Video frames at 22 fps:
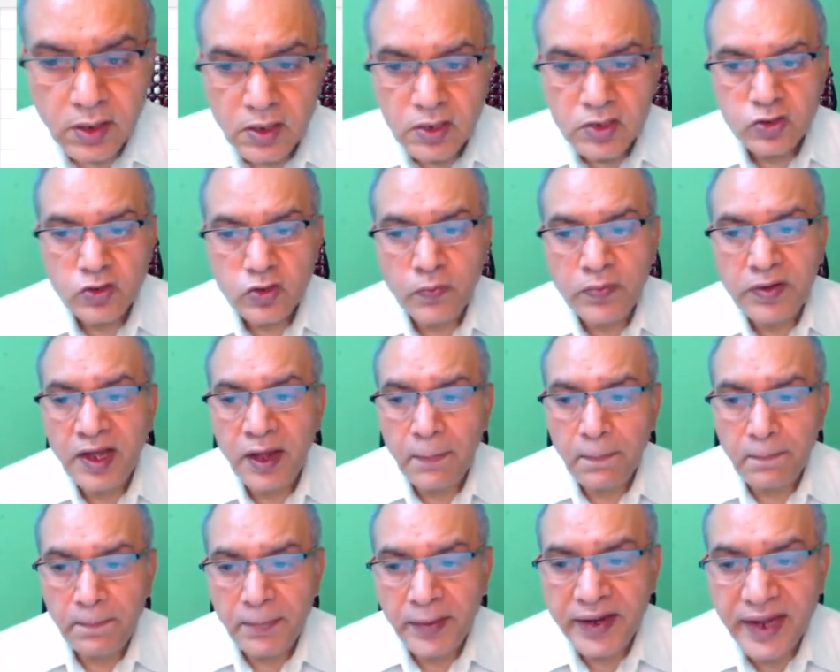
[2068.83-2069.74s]
So we
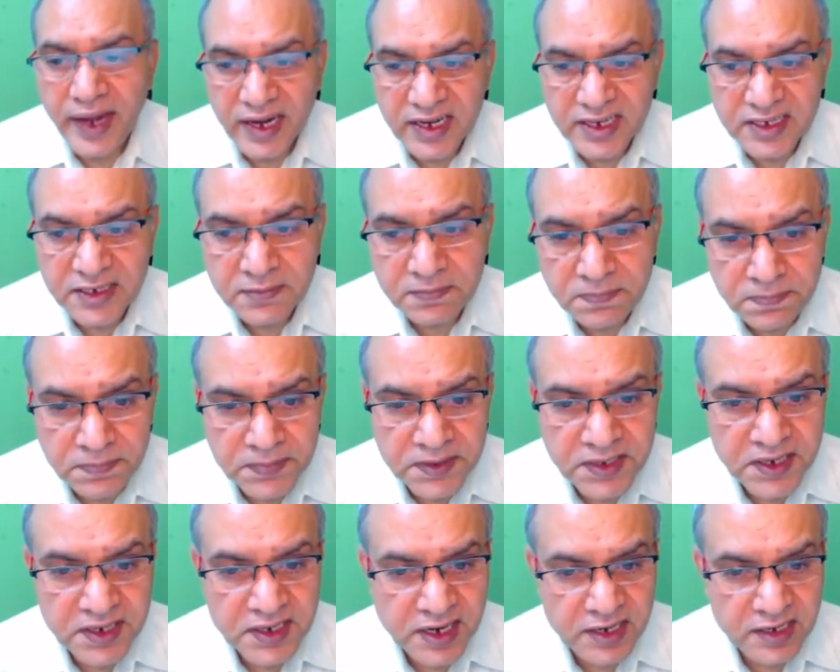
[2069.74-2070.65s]
have P active,
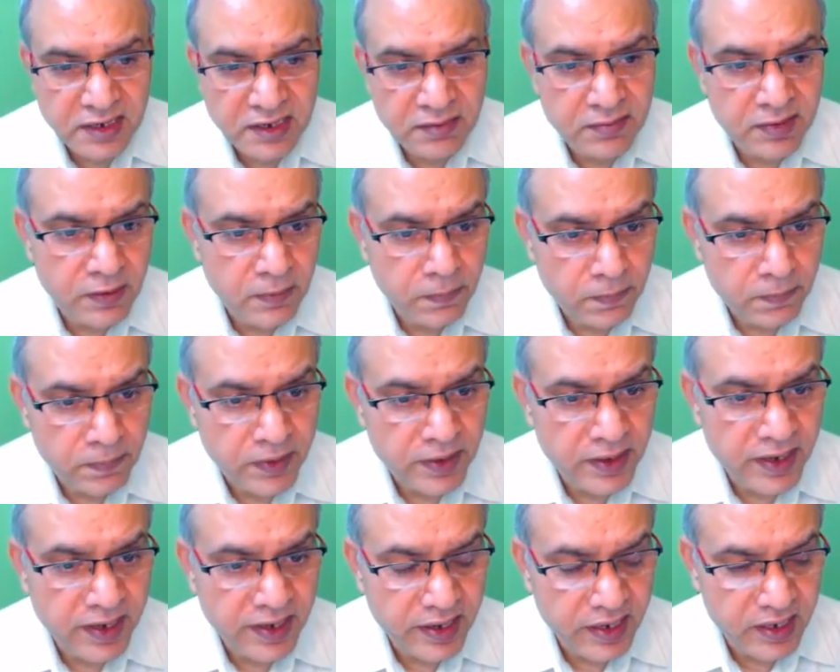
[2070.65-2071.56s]
P reactive and
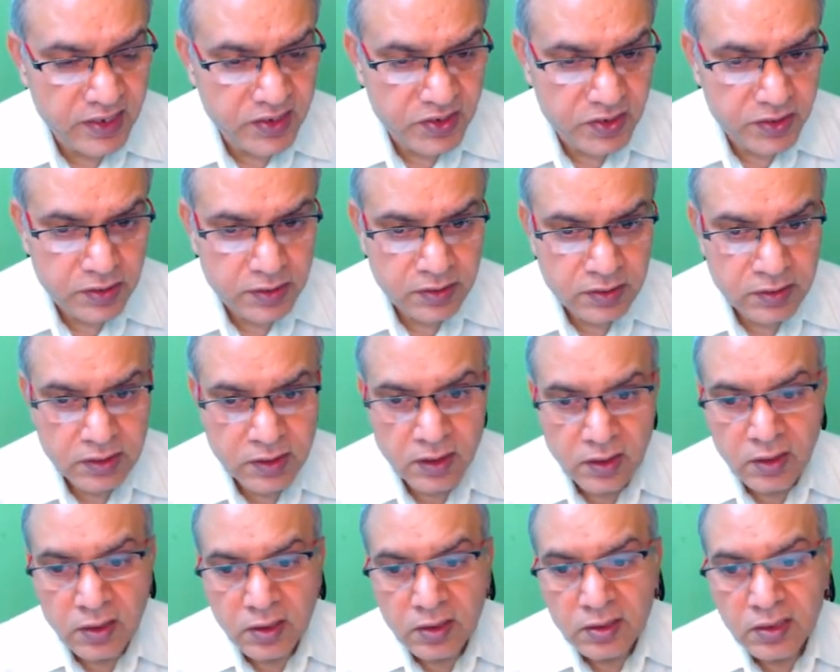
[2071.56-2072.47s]
PA rest.
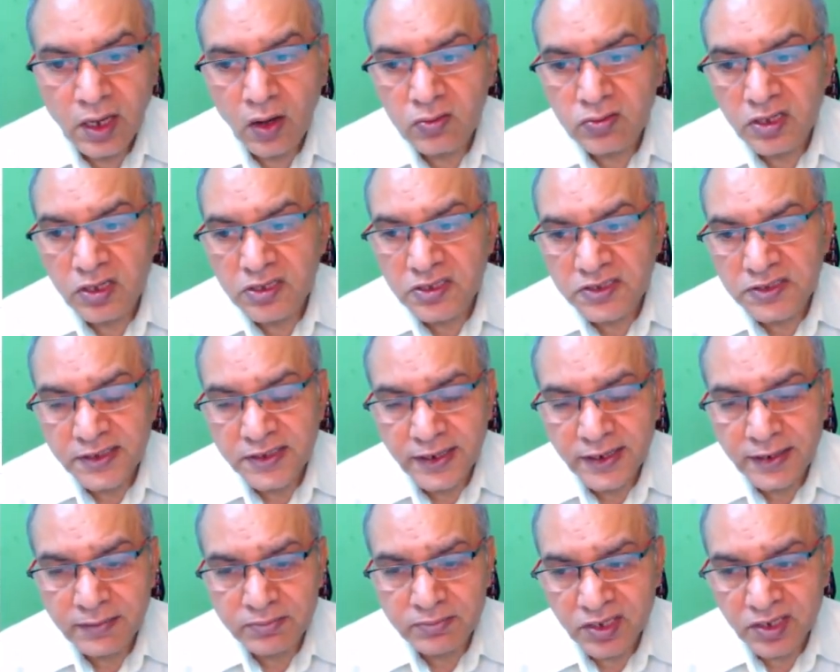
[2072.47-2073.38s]
Now the
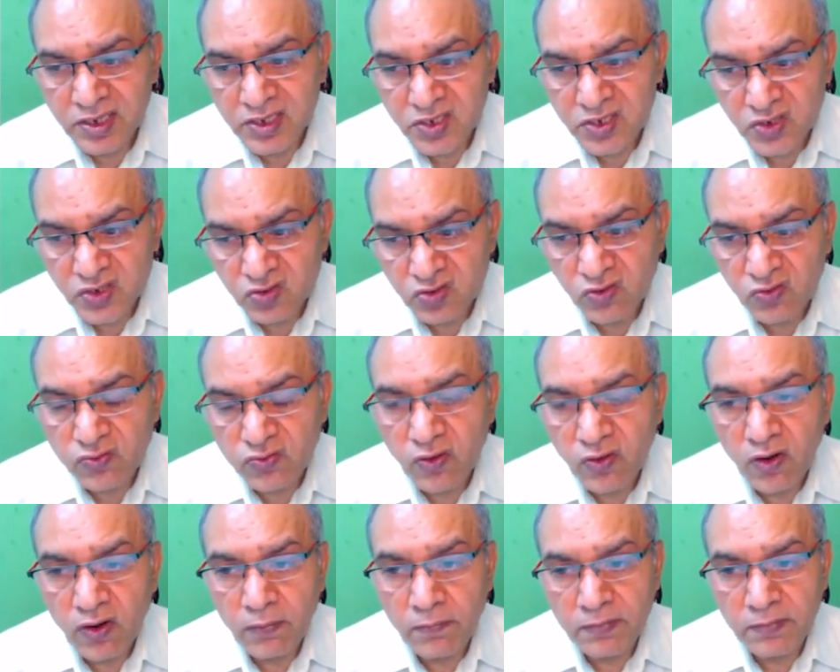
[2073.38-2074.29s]
same thing is true
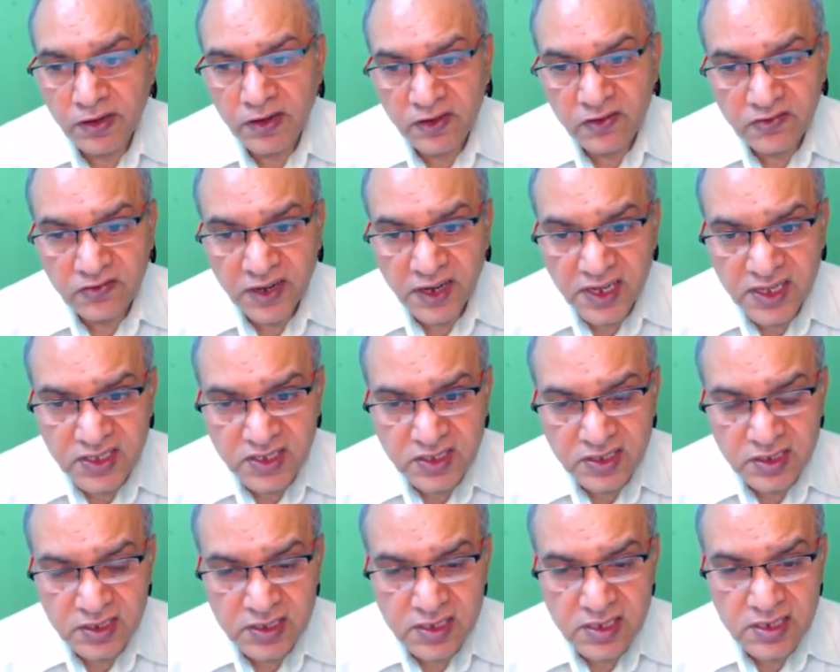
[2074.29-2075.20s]
for B
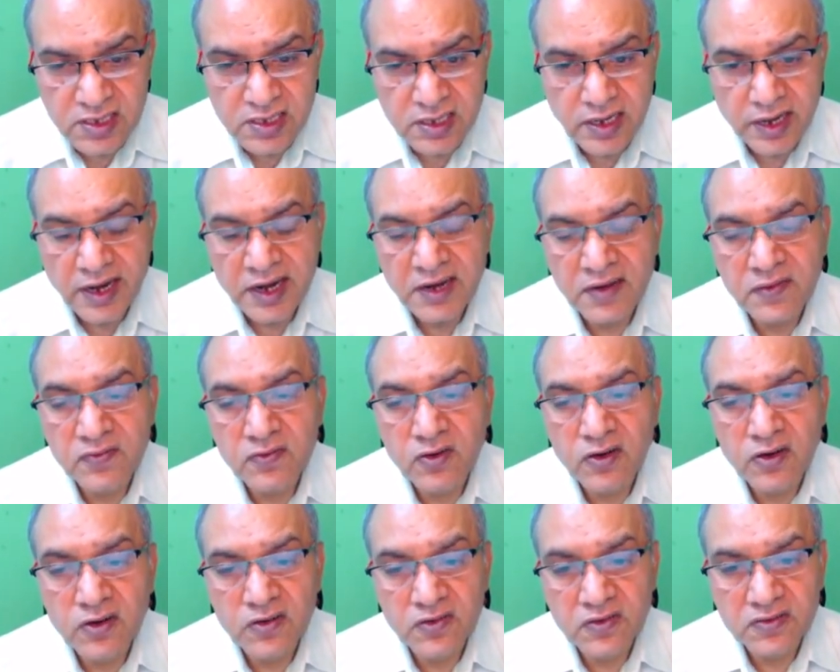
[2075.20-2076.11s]
phase and
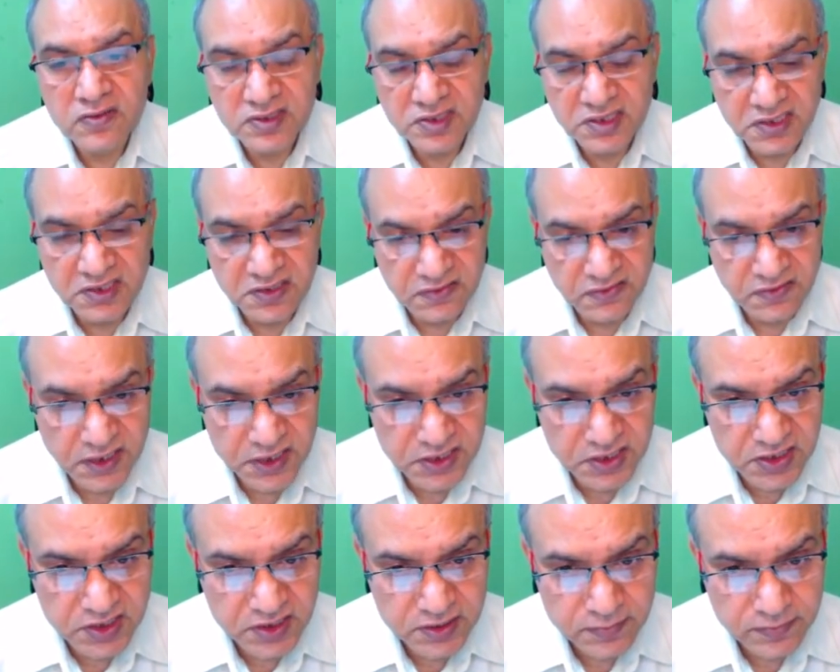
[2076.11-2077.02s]
for C
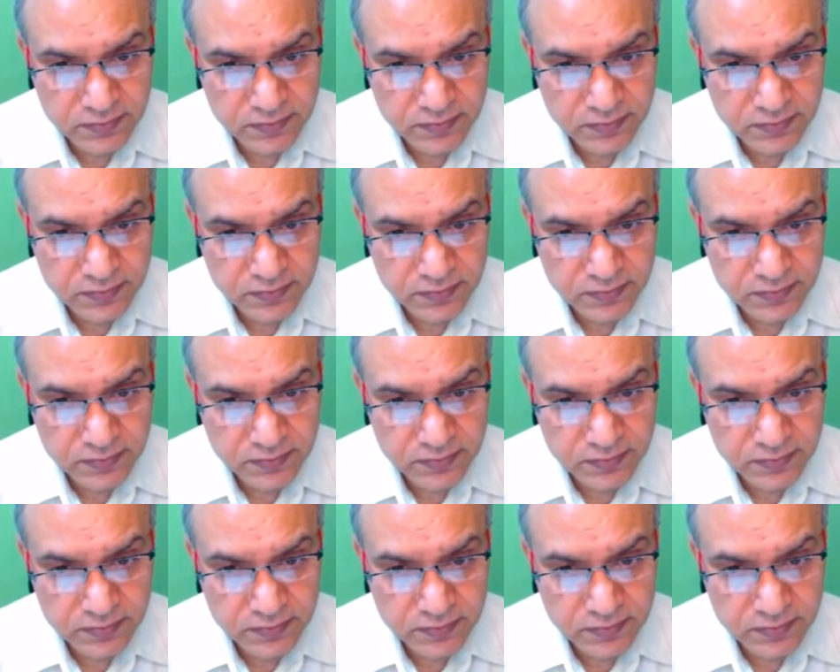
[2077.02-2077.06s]
phase.